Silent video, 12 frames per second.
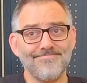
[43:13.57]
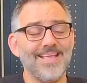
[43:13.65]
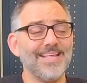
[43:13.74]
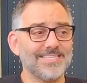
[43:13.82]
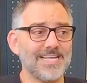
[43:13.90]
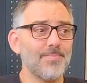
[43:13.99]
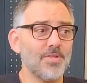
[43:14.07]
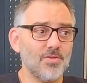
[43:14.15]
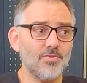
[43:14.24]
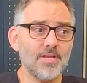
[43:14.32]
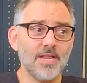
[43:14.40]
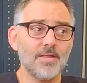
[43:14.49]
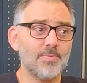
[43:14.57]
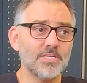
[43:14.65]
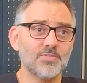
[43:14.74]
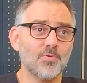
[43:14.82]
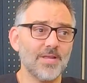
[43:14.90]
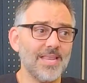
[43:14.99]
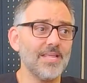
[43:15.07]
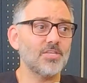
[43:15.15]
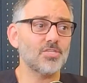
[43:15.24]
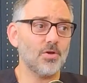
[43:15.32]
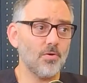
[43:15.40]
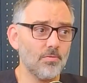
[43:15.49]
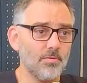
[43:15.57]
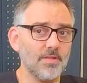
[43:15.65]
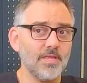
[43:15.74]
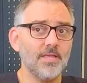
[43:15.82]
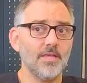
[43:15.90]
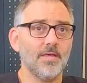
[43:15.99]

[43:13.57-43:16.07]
it's time to unionize because we're getting totally